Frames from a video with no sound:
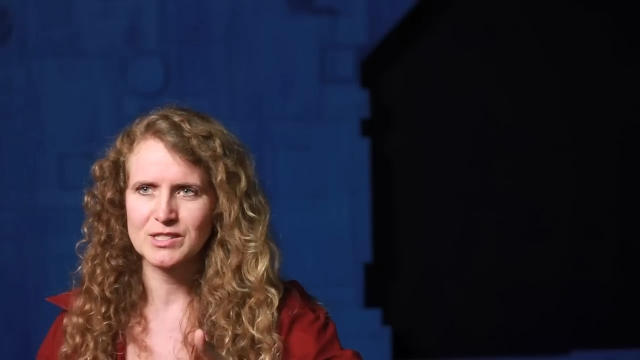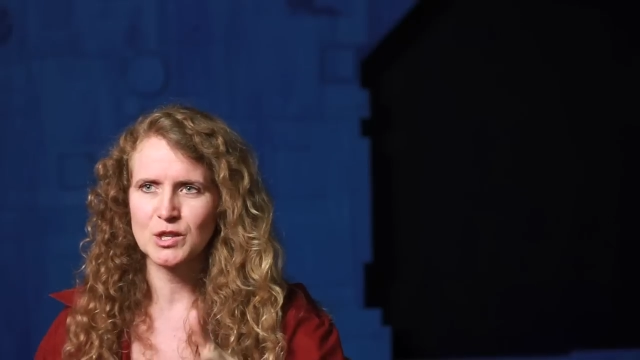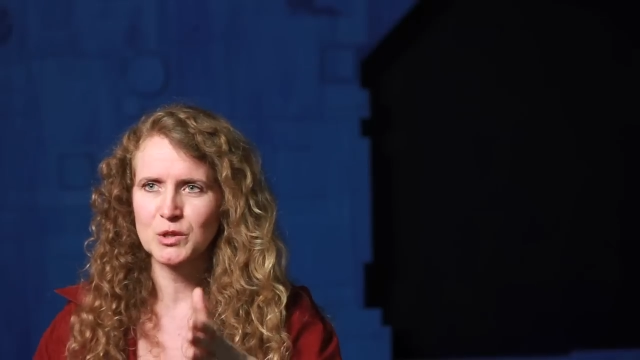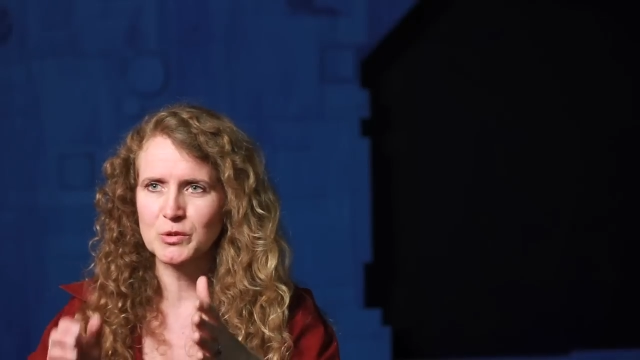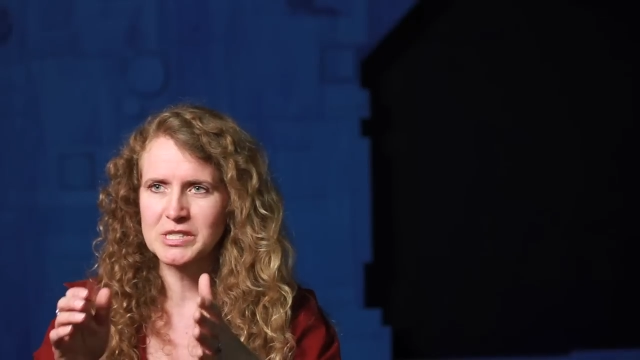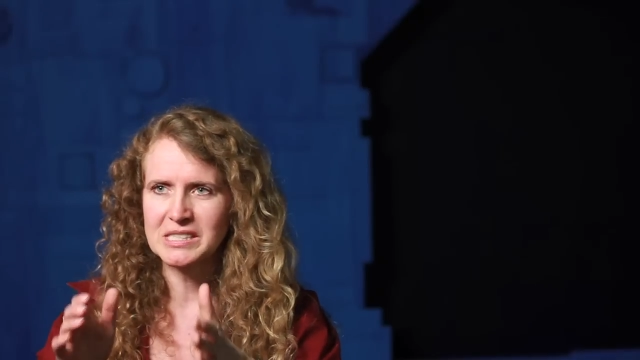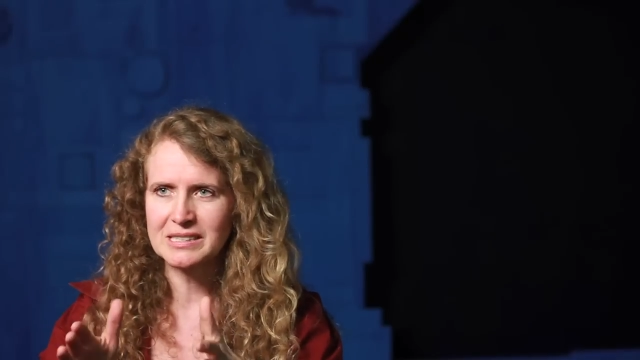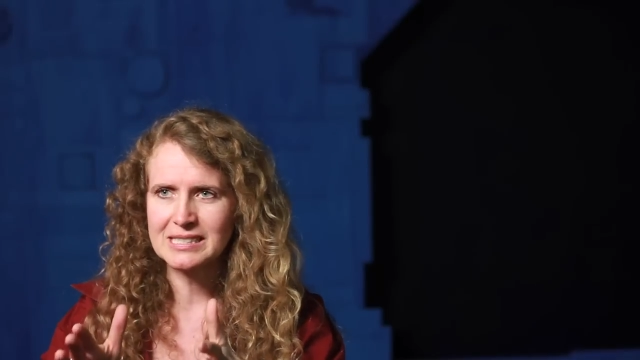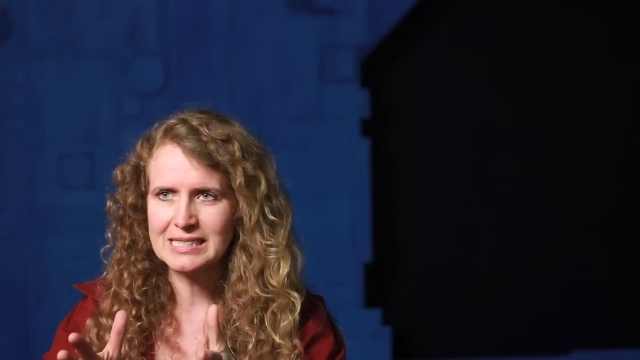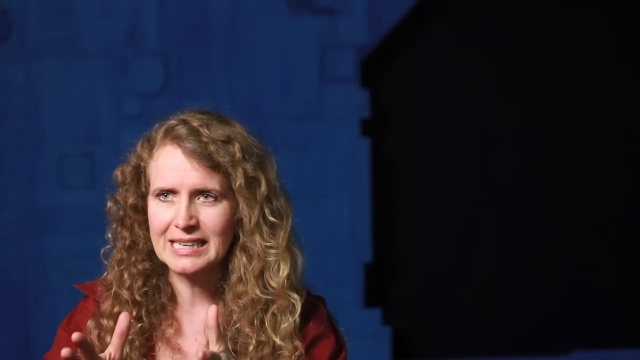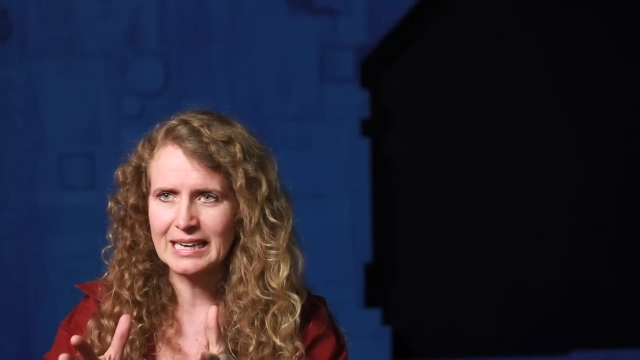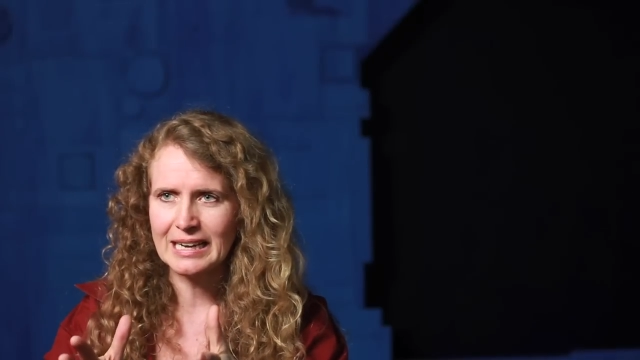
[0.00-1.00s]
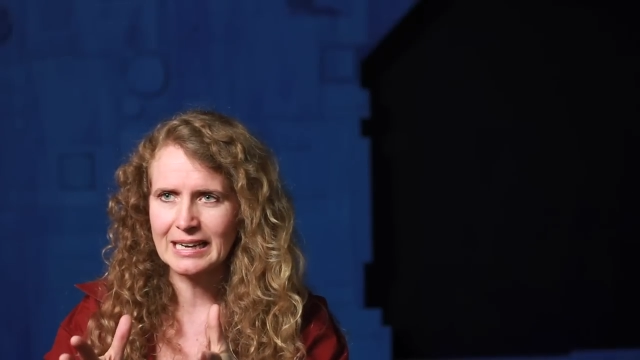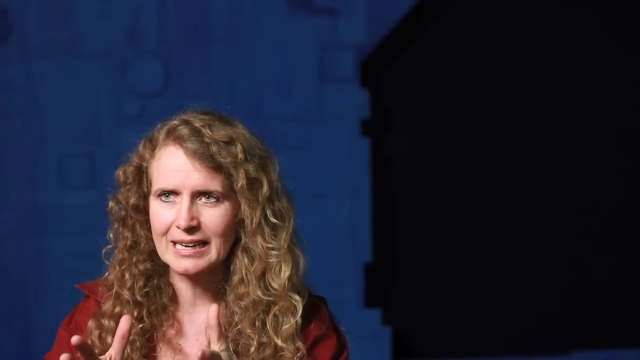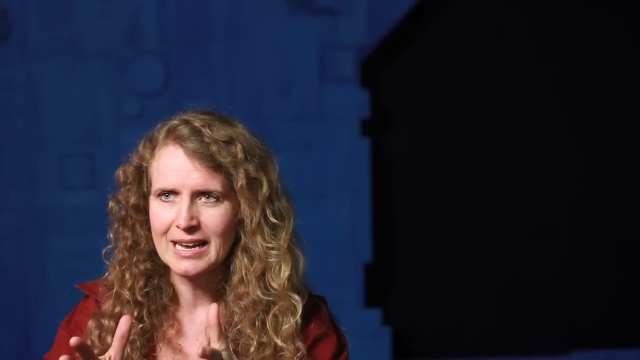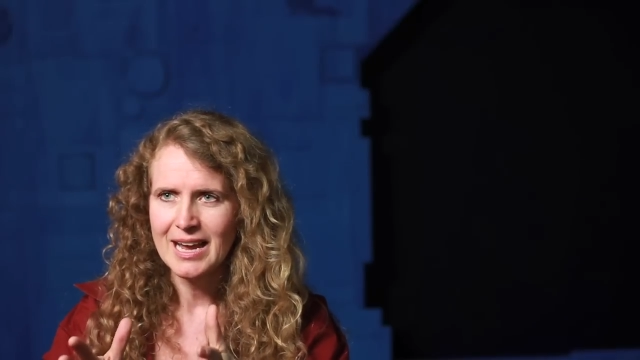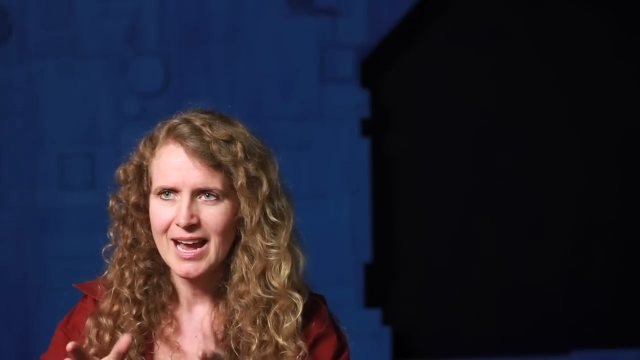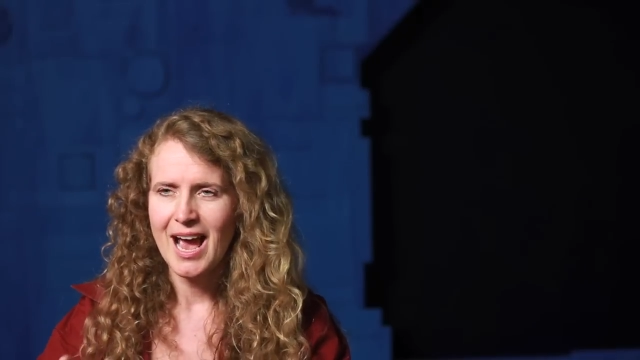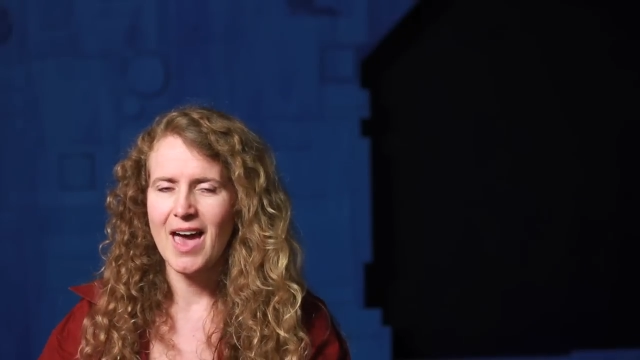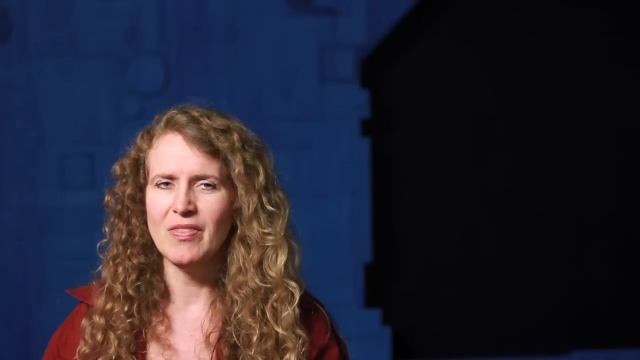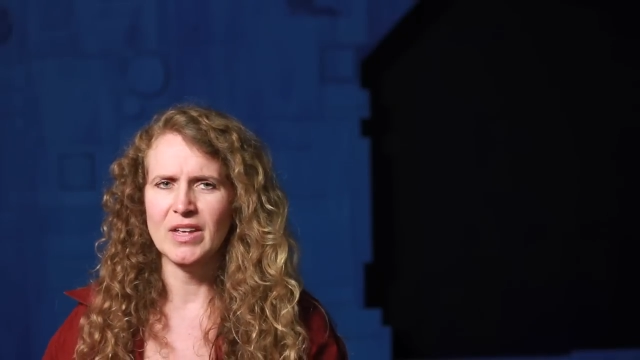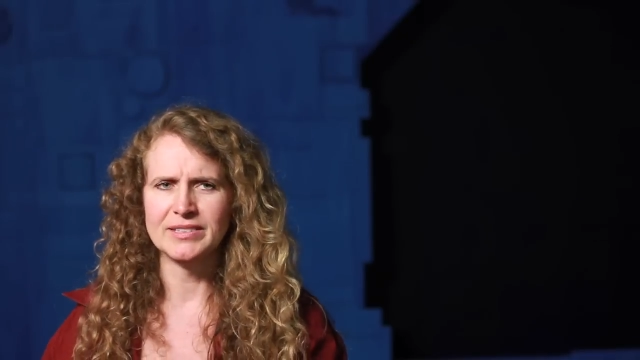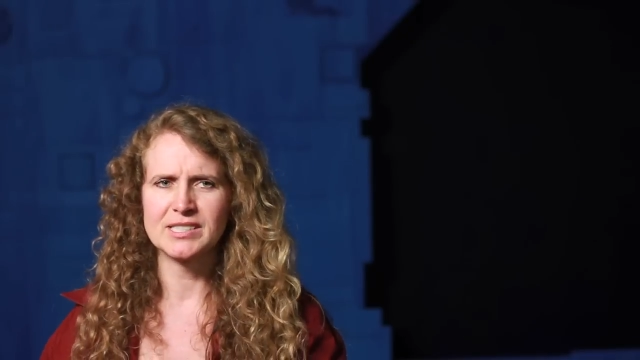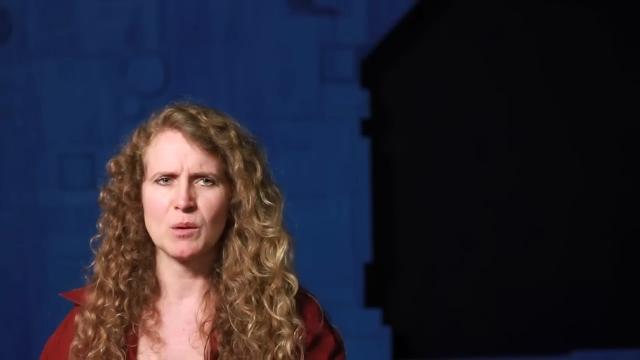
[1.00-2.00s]
So you'll see a scene
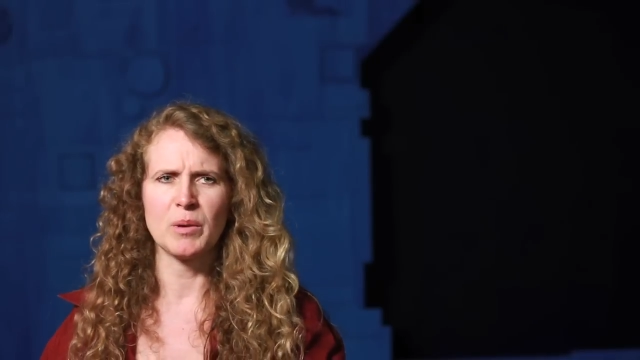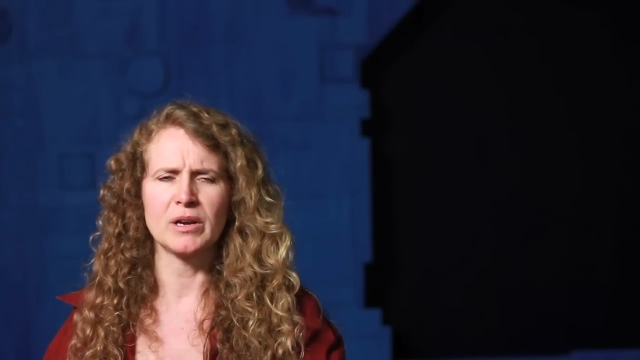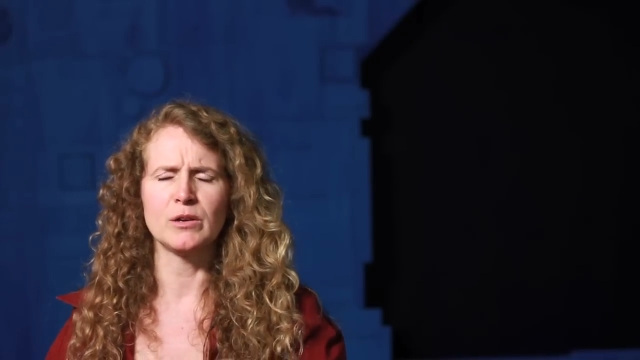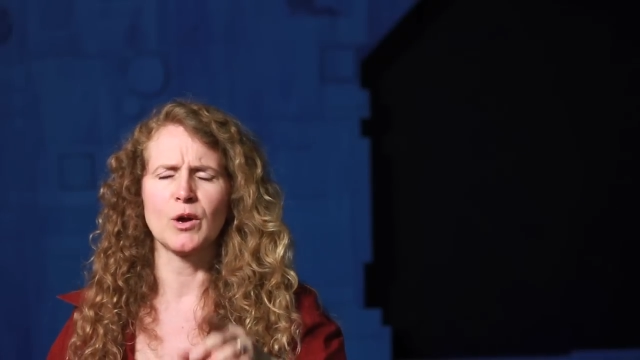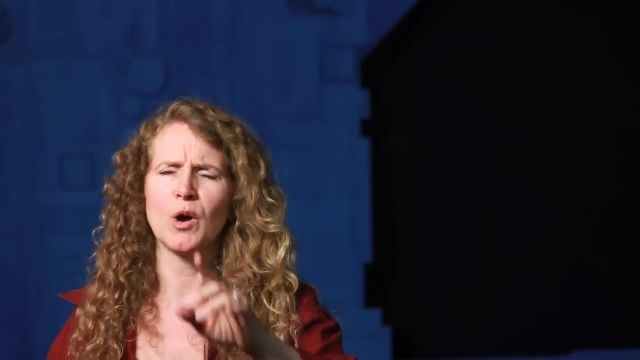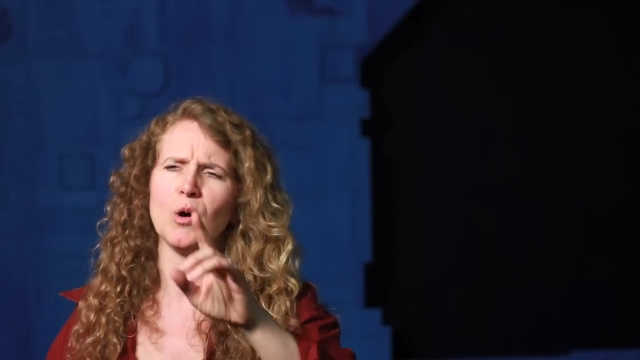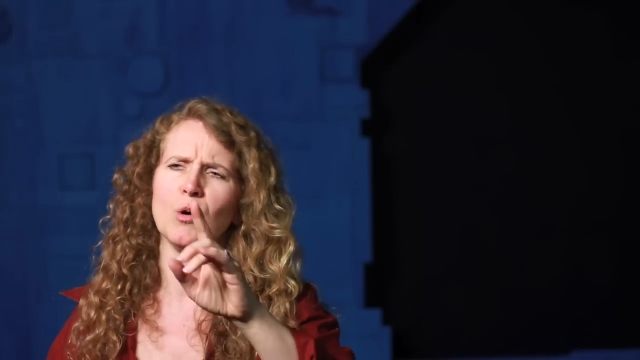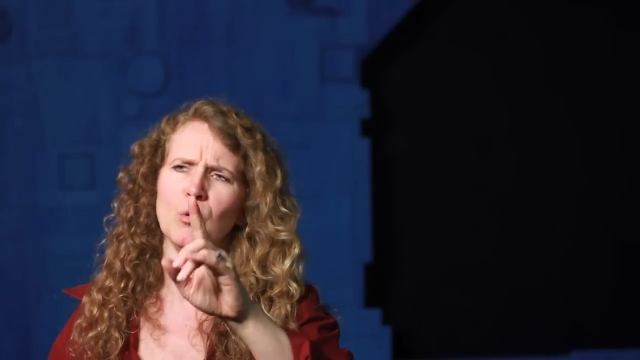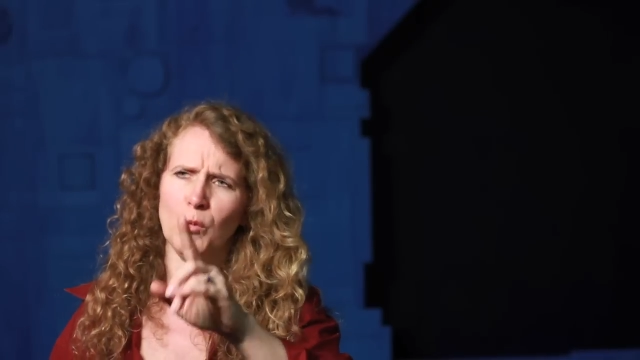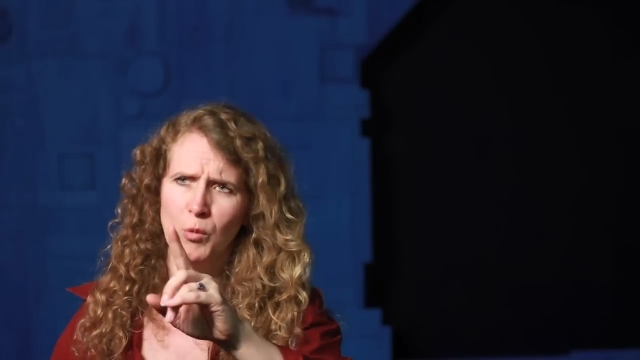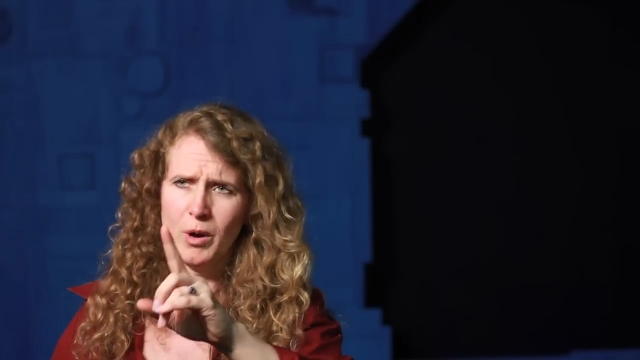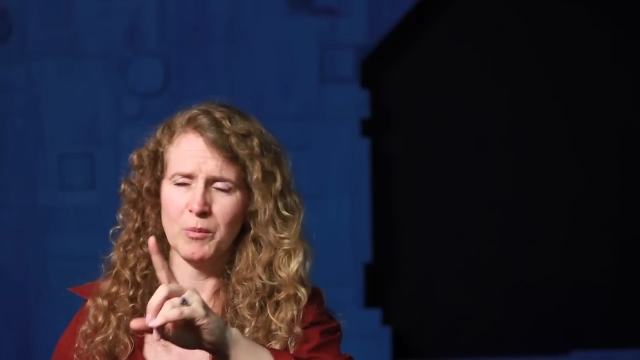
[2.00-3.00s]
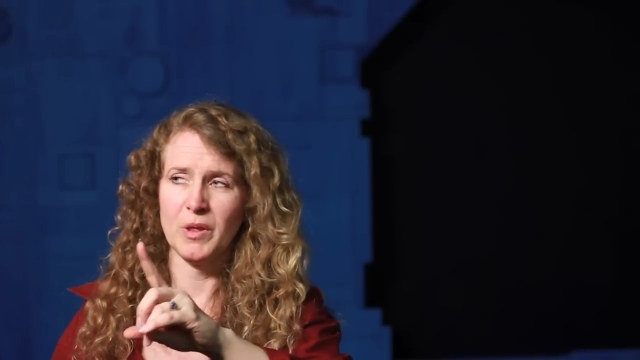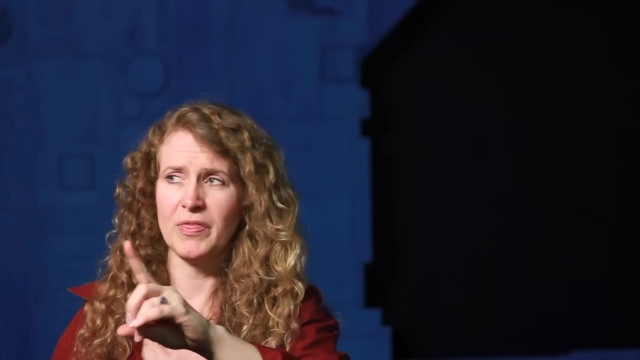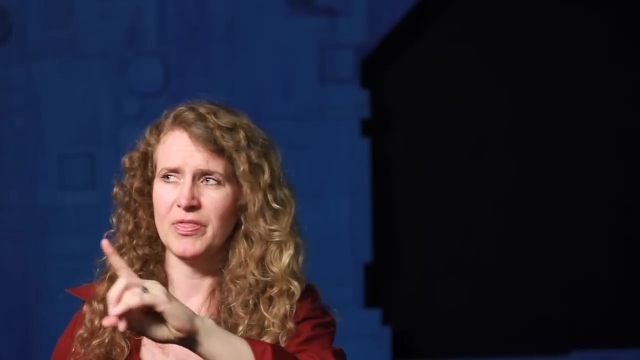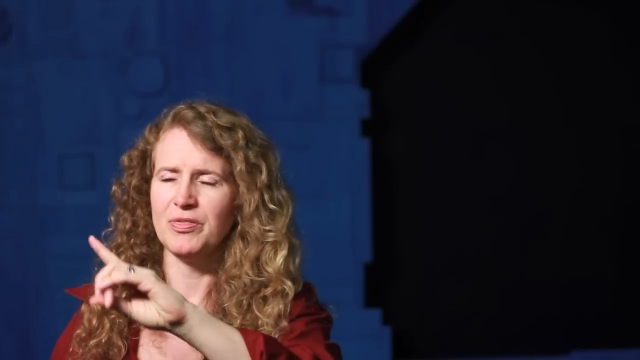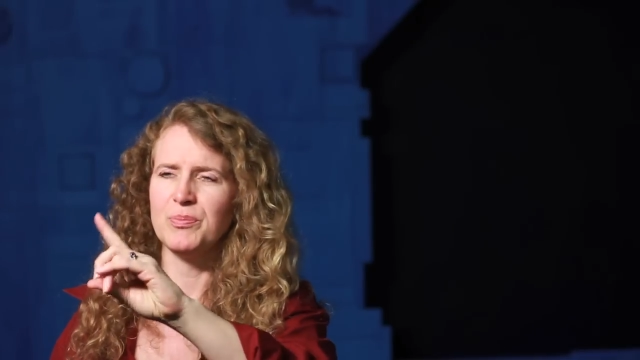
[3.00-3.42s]
and then somebody will go,